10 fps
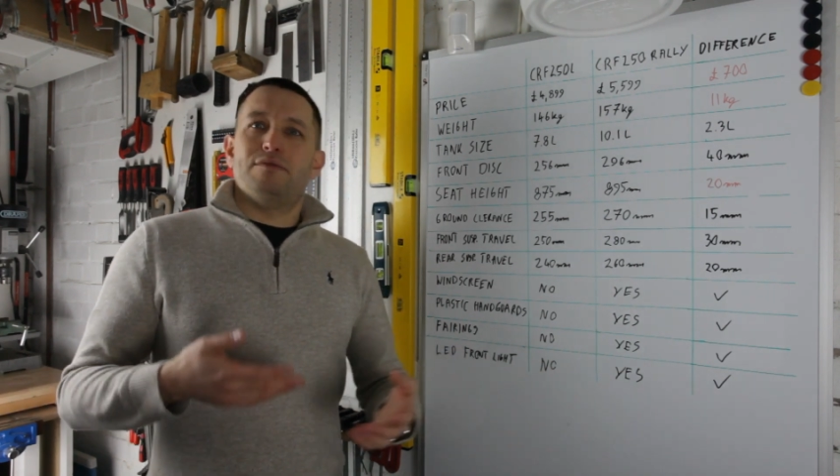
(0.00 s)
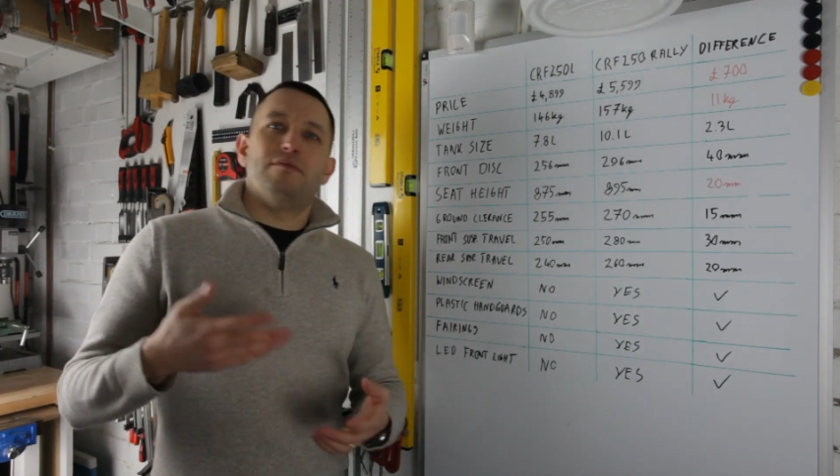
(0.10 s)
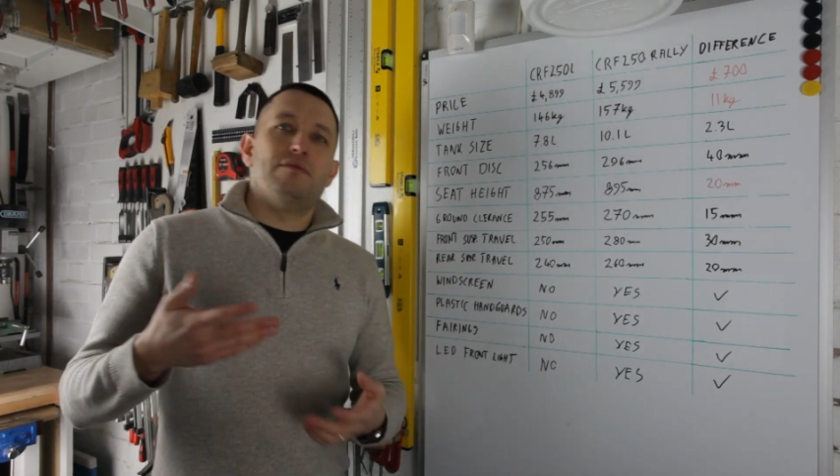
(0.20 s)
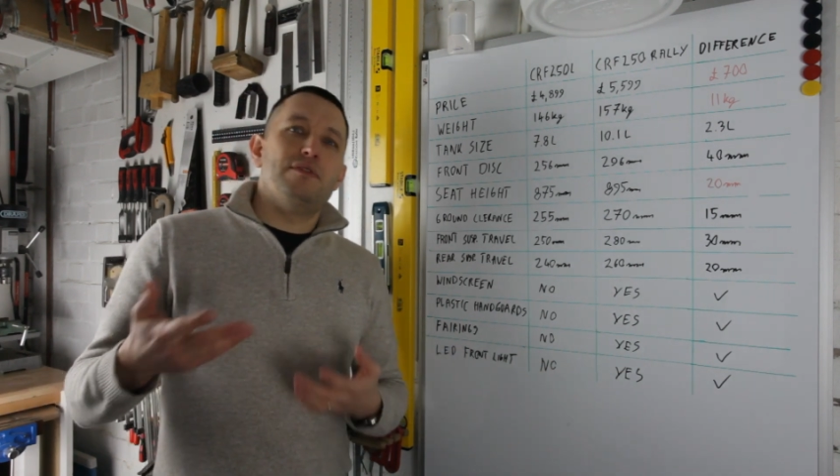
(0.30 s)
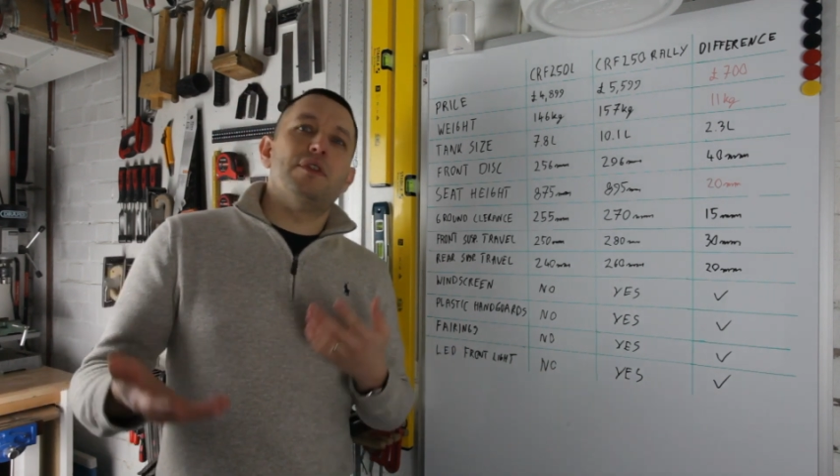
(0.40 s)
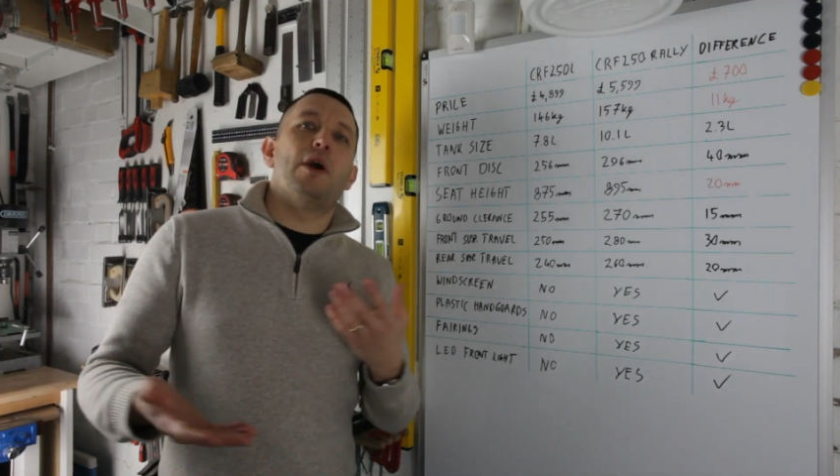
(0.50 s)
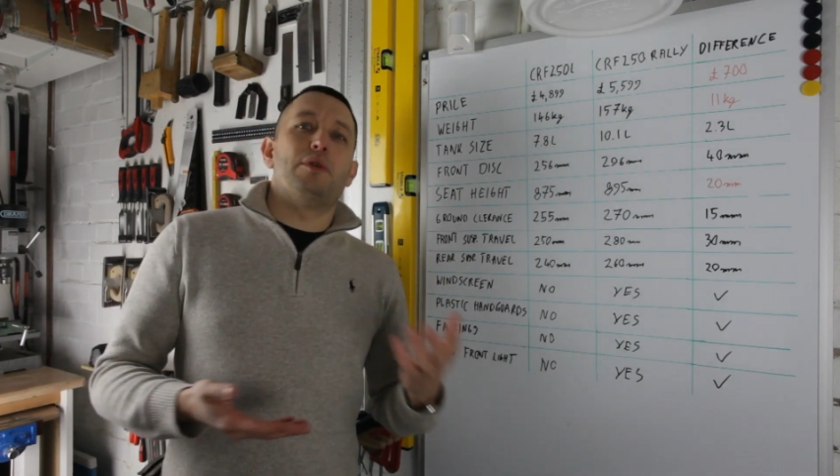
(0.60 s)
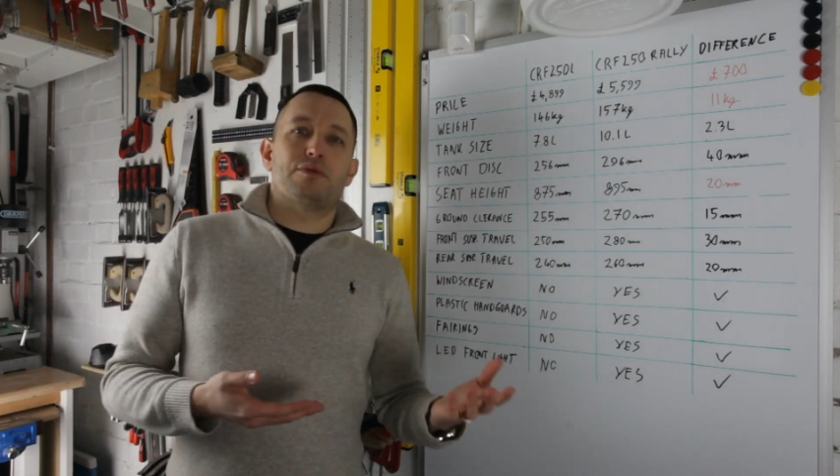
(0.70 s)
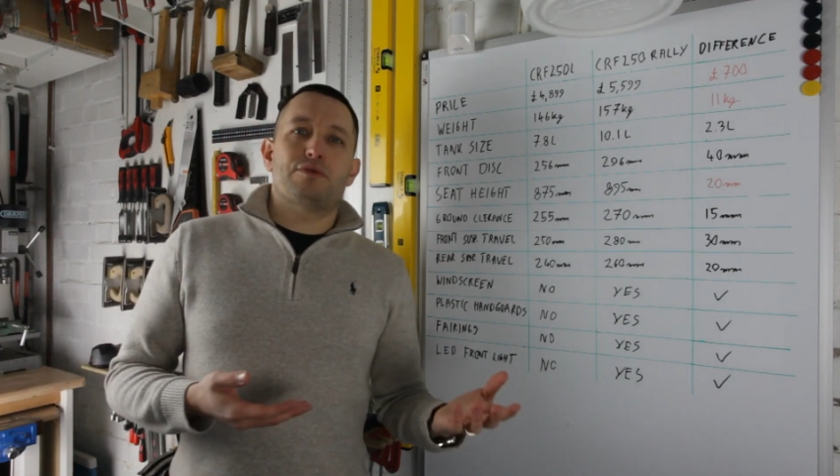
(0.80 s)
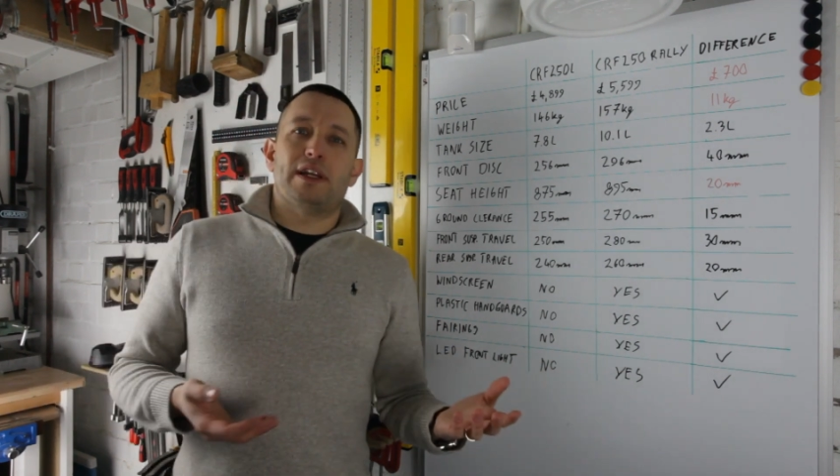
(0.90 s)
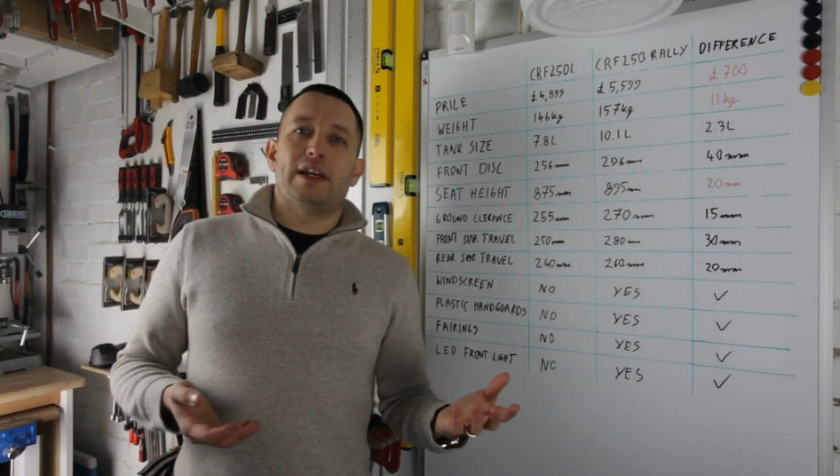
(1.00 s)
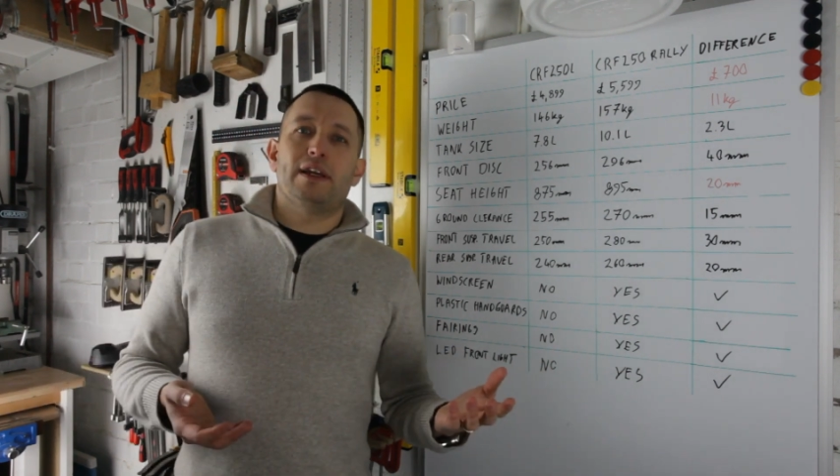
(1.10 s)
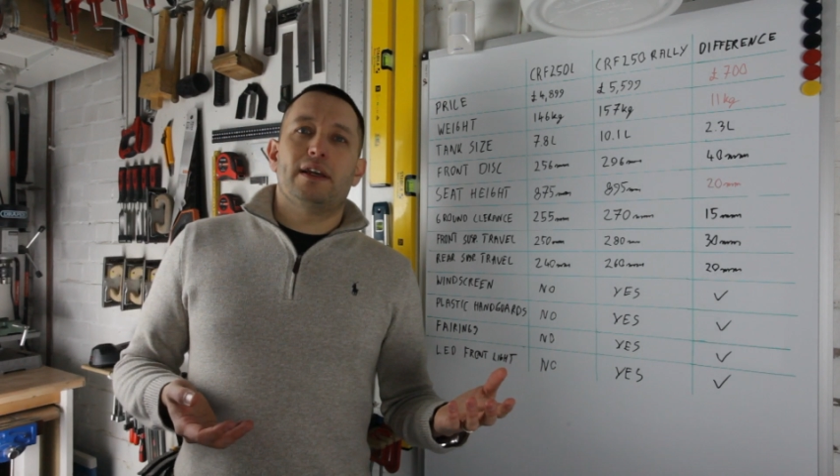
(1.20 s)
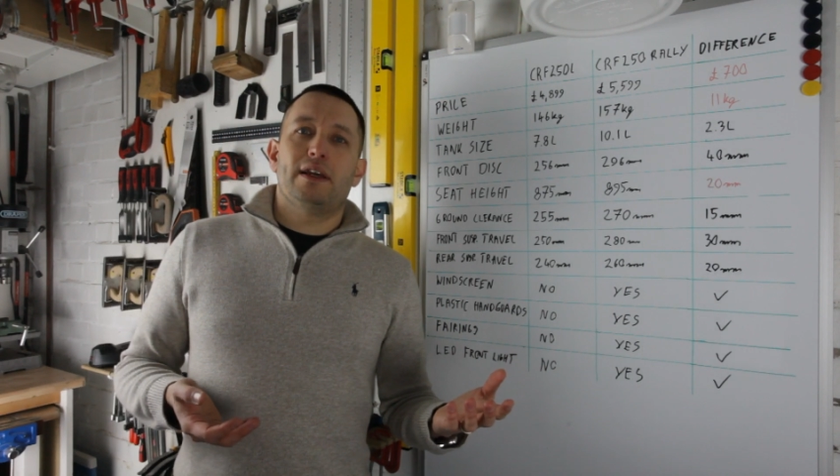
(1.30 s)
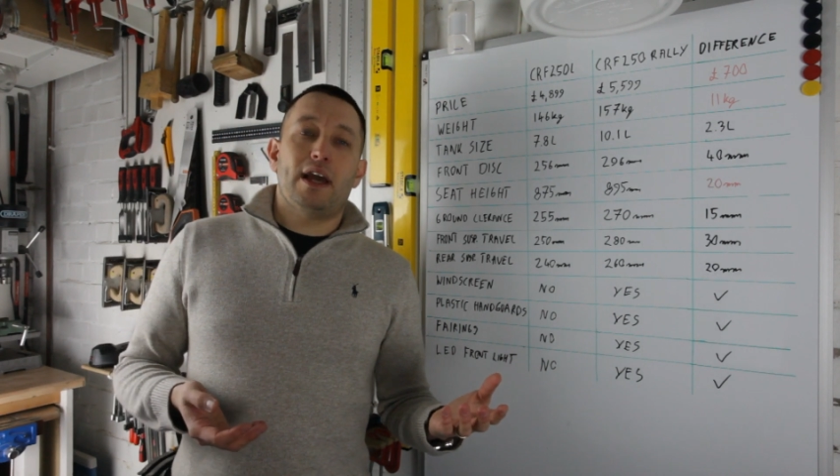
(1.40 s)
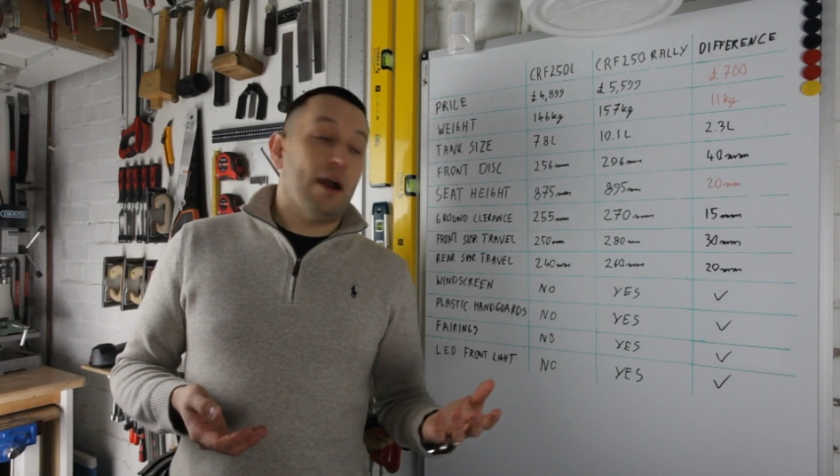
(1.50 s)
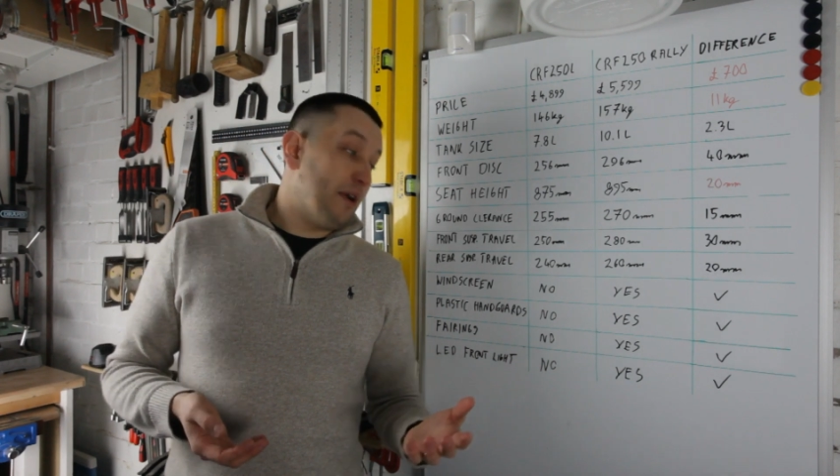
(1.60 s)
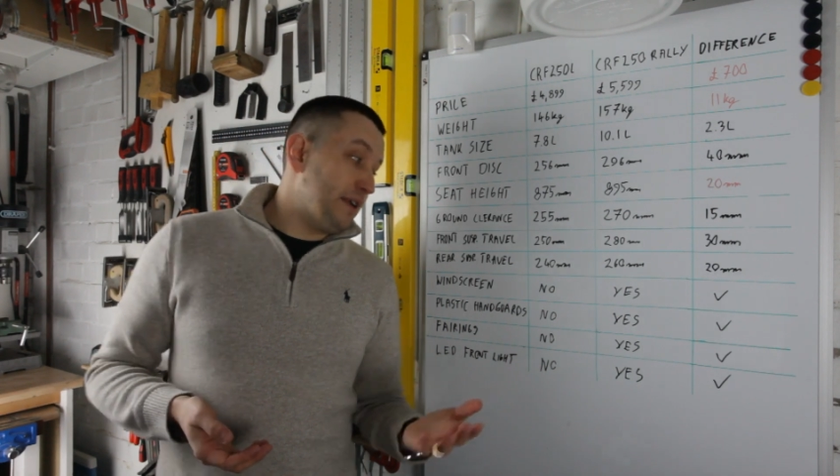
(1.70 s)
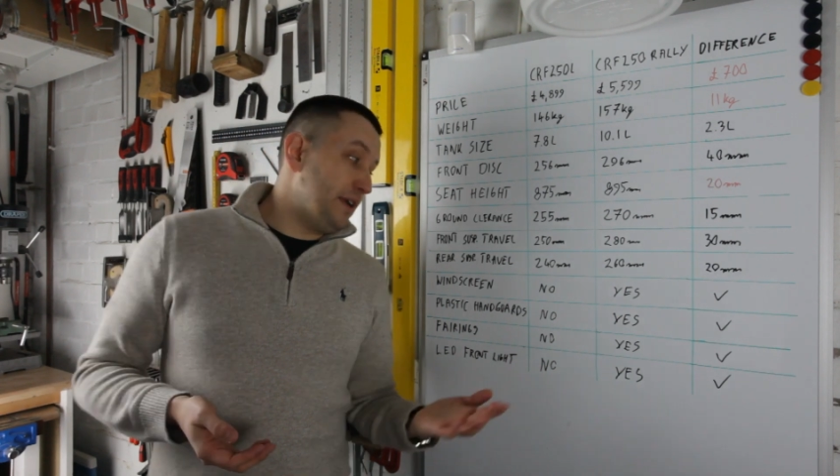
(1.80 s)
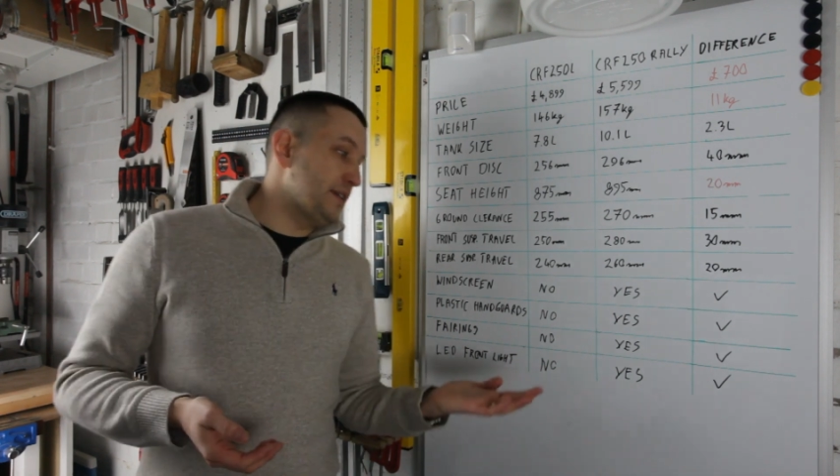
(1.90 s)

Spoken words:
No, not really. However,